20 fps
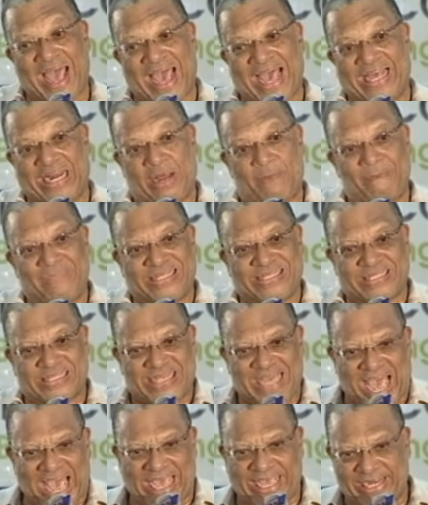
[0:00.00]
either
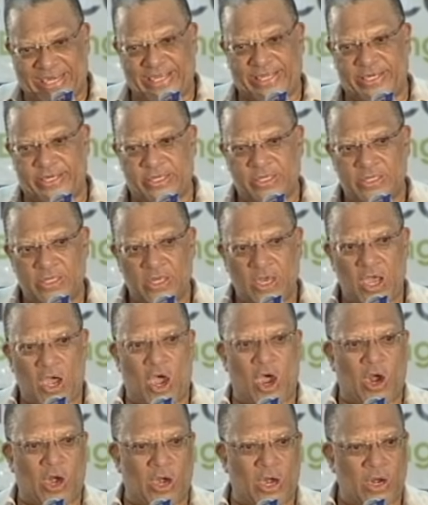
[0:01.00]
misguided
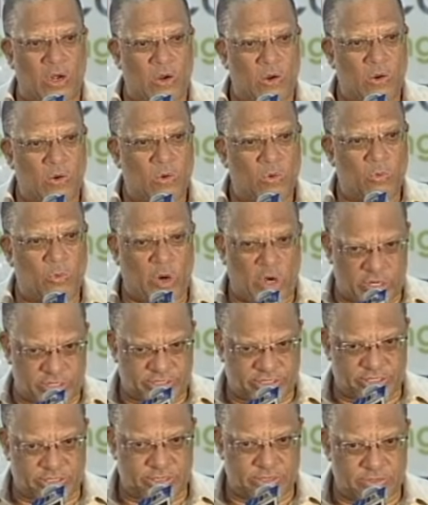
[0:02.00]
or
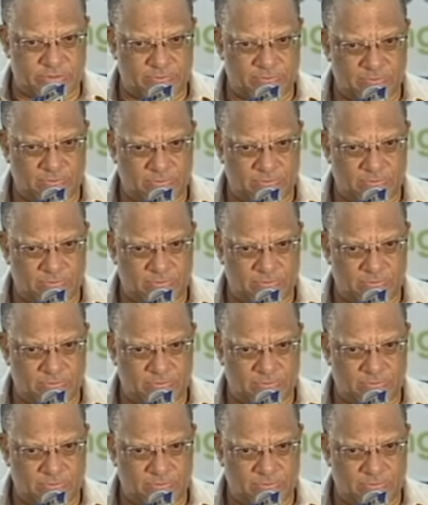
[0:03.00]
worse.